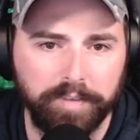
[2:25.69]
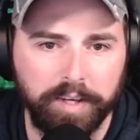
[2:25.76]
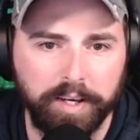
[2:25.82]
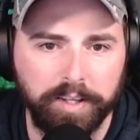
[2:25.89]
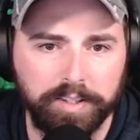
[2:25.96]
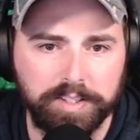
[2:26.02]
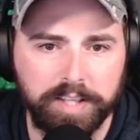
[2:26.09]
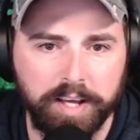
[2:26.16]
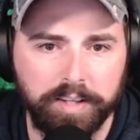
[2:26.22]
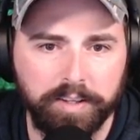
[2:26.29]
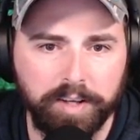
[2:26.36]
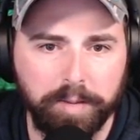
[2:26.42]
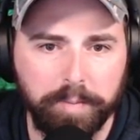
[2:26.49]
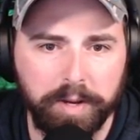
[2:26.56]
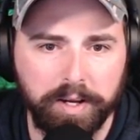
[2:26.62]
Uh, decided to
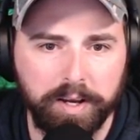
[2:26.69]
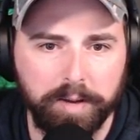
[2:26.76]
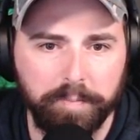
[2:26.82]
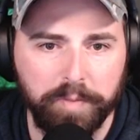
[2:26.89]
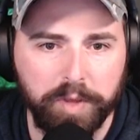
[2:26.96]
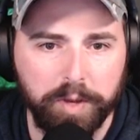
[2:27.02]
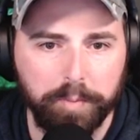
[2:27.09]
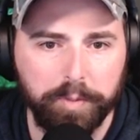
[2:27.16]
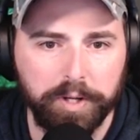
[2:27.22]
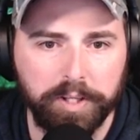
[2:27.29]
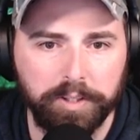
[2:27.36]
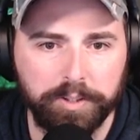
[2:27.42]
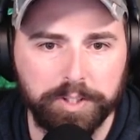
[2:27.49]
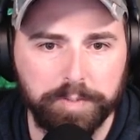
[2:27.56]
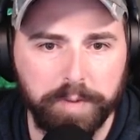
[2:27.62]
come back up. Pretty
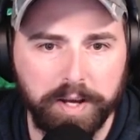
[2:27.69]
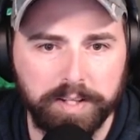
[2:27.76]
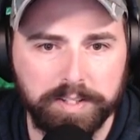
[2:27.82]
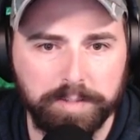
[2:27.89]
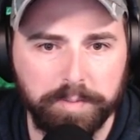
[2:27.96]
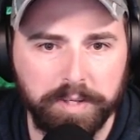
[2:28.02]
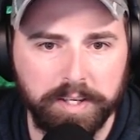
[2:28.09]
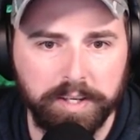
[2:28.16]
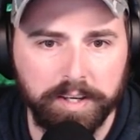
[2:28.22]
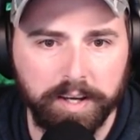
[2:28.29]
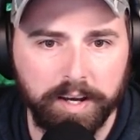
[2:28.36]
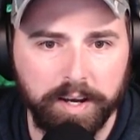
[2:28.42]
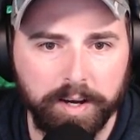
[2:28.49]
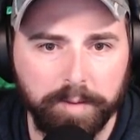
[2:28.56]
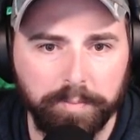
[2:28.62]
clear spot to me
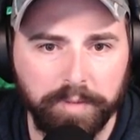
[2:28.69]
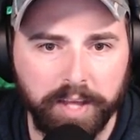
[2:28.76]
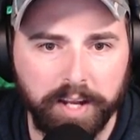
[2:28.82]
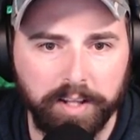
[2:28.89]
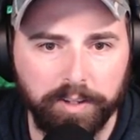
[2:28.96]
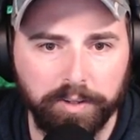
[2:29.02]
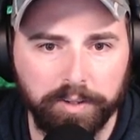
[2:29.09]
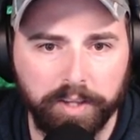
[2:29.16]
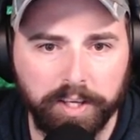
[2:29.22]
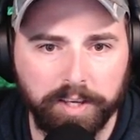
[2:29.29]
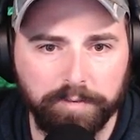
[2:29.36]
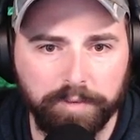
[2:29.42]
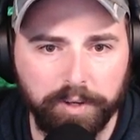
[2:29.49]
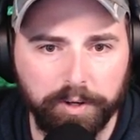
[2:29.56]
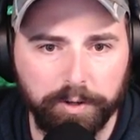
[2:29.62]
um, that it looked like
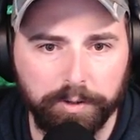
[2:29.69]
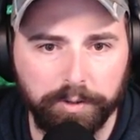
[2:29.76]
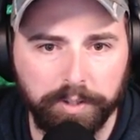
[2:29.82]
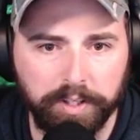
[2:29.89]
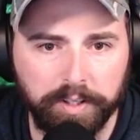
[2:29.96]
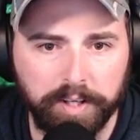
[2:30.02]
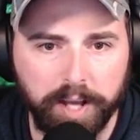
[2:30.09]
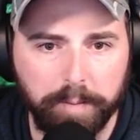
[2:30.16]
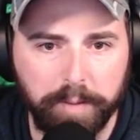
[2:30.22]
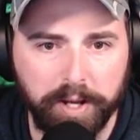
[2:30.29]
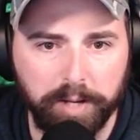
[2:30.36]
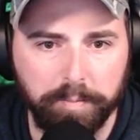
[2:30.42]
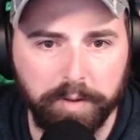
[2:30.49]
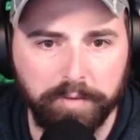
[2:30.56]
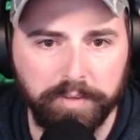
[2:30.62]
if it curled and got
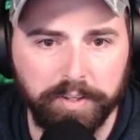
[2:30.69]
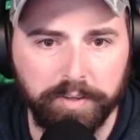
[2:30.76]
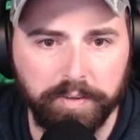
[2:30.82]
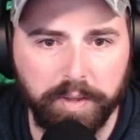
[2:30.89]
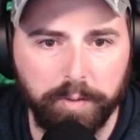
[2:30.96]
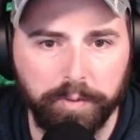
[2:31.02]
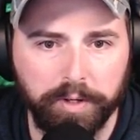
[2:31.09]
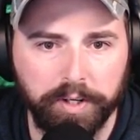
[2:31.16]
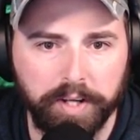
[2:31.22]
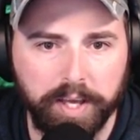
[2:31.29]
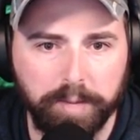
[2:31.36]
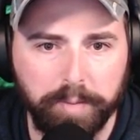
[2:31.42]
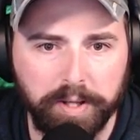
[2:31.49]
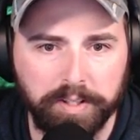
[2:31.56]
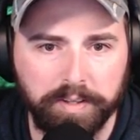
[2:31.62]
back above it, that we were going to
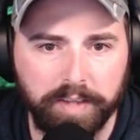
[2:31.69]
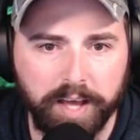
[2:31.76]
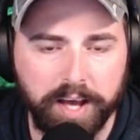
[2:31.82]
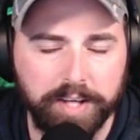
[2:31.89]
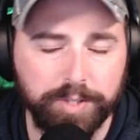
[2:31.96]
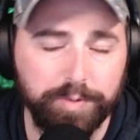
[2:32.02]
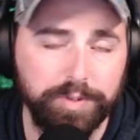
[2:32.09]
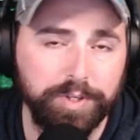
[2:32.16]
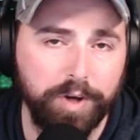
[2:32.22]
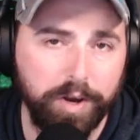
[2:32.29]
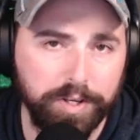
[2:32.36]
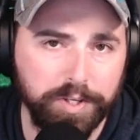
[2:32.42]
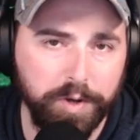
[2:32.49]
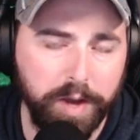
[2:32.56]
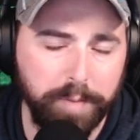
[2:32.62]
head back to the highs, which
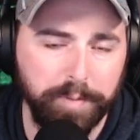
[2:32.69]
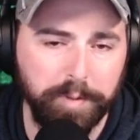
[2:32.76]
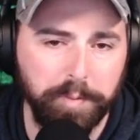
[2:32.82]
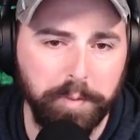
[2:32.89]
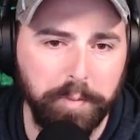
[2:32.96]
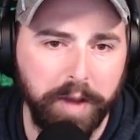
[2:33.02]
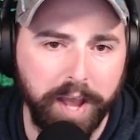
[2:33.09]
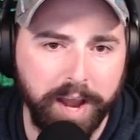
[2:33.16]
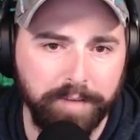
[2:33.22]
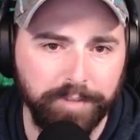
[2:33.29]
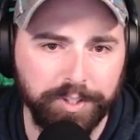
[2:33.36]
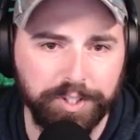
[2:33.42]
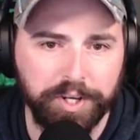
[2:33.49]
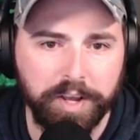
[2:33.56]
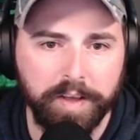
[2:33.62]
also happened to be my
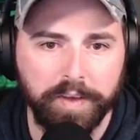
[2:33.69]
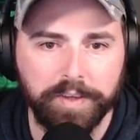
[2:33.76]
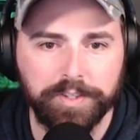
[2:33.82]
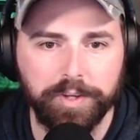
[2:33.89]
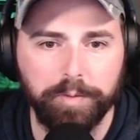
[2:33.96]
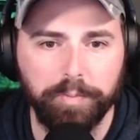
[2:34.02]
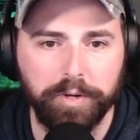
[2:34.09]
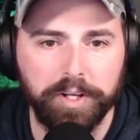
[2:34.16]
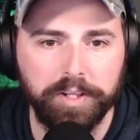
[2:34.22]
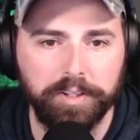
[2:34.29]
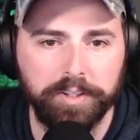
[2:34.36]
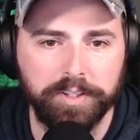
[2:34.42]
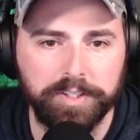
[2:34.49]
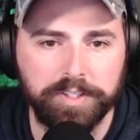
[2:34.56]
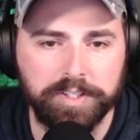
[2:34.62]
average. So pretty
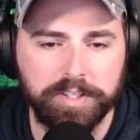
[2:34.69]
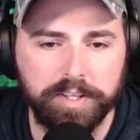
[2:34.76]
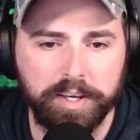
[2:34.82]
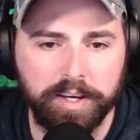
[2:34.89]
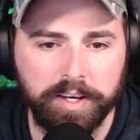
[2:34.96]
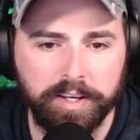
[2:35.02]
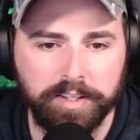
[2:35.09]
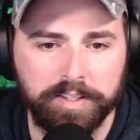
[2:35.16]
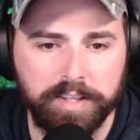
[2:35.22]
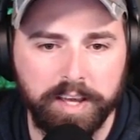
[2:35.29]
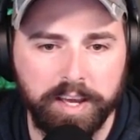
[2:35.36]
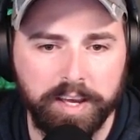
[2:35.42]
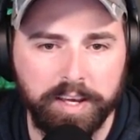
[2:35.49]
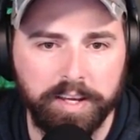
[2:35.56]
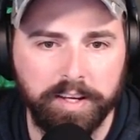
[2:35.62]
clear as uh,
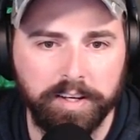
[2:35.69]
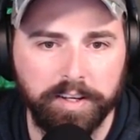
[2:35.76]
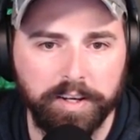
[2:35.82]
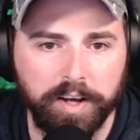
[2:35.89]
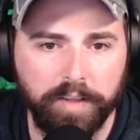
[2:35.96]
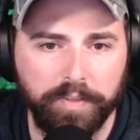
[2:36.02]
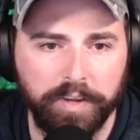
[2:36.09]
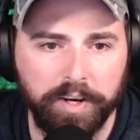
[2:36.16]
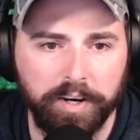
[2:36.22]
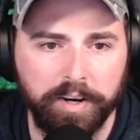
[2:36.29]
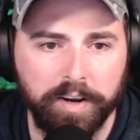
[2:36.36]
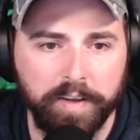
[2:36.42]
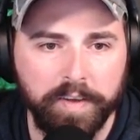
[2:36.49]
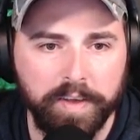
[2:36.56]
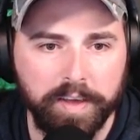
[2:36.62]
day cut
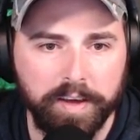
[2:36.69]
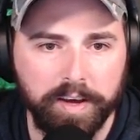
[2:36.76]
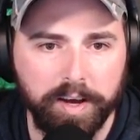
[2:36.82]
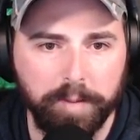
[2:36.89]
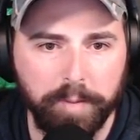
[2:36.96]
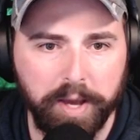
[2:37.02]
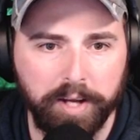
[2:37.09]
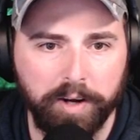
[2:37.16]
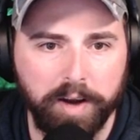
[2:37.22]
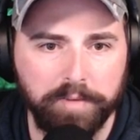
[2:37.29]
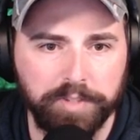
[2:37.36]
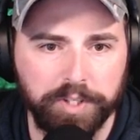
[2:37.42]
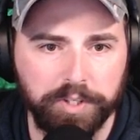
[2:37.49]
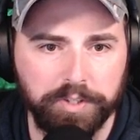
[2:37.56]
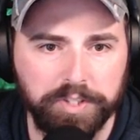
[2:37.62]
there um, at our
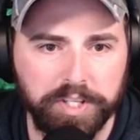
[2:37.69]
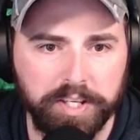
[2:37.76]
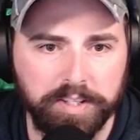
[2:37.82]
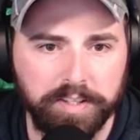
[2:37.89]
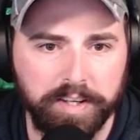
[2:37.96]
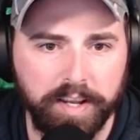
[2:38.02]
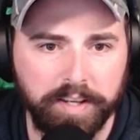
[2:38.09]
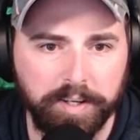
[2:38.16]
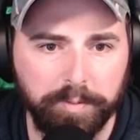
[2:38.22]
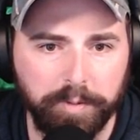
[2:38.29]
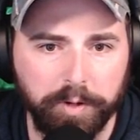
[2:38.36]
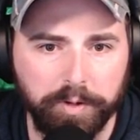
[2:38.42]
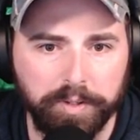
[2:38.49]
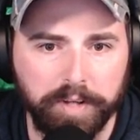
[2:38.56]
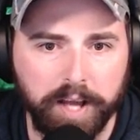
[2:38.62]
average. As you can see, it did end up
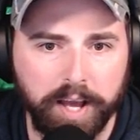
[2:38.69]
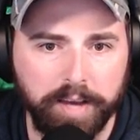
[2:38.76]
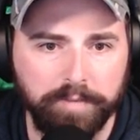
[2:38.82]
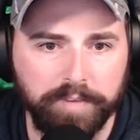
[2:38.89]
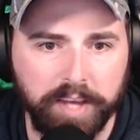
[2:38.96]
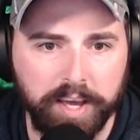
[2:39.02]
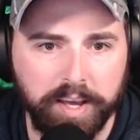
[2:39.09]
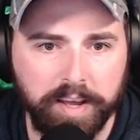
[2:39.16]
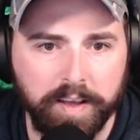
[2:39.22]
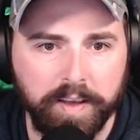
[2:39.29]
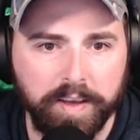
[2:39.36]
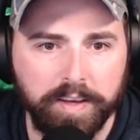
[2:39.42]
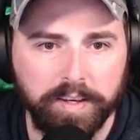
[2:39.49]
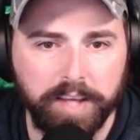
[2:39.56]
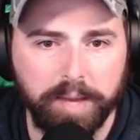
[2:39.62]
going high of day,
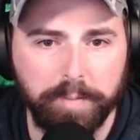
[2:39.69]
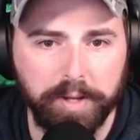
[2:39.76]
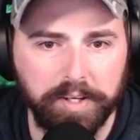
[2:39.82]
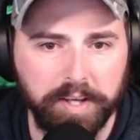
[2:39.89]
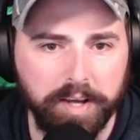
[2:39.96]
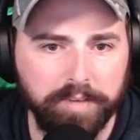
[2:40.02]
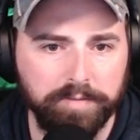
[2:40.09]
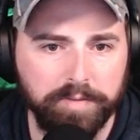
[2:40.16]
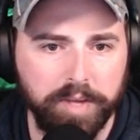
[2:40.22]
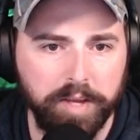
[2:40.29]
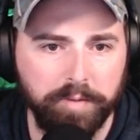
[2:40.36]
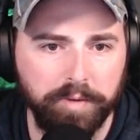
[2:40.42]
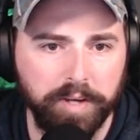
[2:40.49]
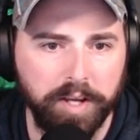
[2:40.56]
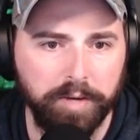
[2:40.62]
came back down
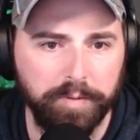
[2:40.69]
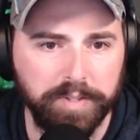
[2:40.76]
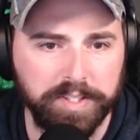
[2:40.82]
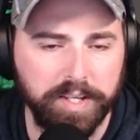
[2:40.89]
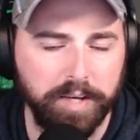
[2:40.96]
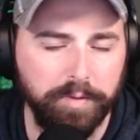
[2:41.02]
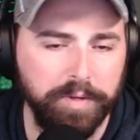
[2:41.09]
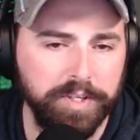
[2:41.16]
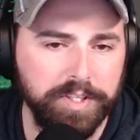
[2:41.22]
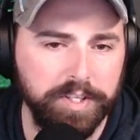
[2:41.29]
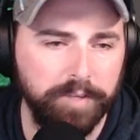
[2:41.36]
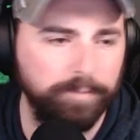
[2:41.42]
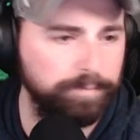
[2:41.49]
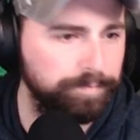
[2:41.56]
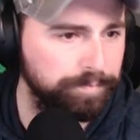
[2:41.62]
and kind of went sideways.
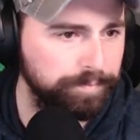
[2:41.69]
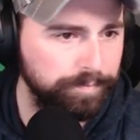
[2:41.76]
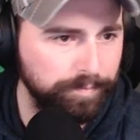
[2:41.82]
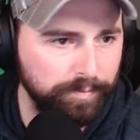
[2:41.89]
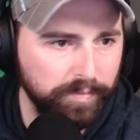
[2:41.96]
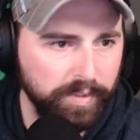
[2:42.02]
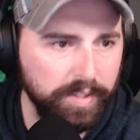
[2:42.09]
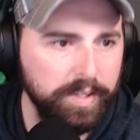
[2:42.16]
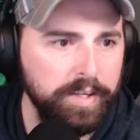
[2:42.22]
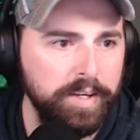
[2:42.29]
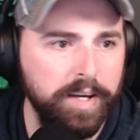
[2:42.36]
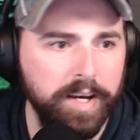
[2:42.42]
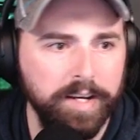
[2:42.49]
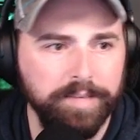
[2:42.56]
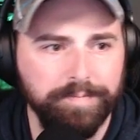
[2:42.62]
So
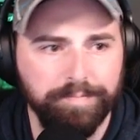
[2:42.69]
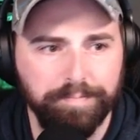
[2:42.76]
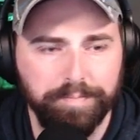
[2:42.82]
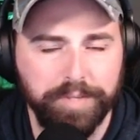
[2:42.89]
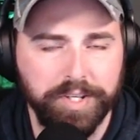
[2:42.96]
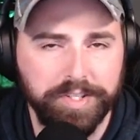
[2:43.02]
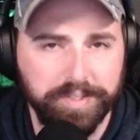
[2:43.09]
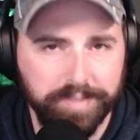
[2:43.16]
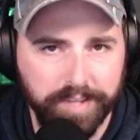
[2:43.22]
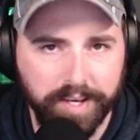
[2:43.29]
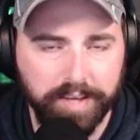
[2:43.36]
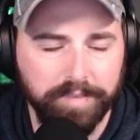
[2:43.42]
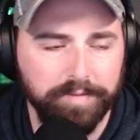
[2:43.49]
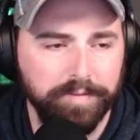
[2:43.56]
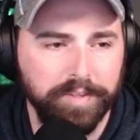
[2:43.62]
uh, decent
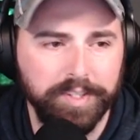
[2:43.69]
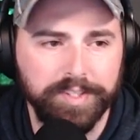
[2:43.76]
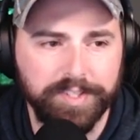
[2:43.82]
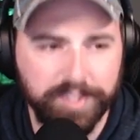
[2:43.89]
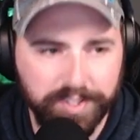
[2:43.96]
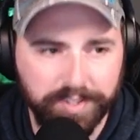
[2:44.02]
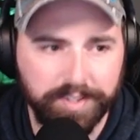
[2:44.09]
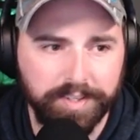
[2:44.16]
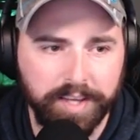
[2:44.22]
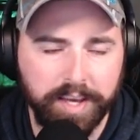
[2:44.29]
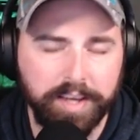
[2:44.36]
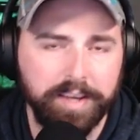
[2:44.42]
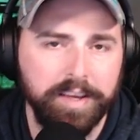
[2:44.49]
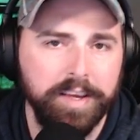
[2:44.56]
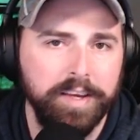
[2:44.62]
day, consistent
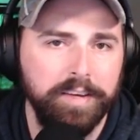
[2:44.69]
day.